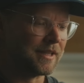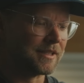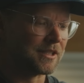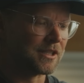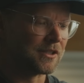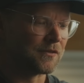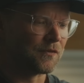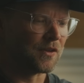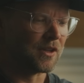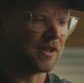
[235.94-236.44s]
this
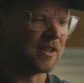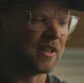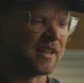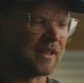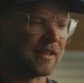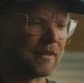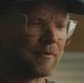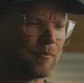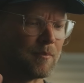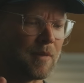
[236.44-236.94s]
is
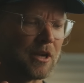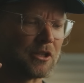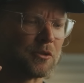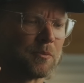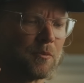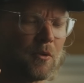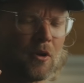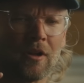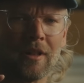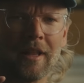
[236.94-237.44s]
feeling
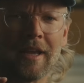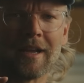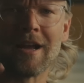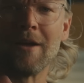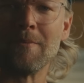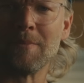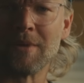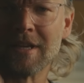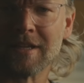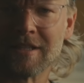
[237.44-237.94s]
much more like
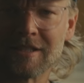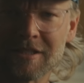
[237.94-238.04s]
I'm being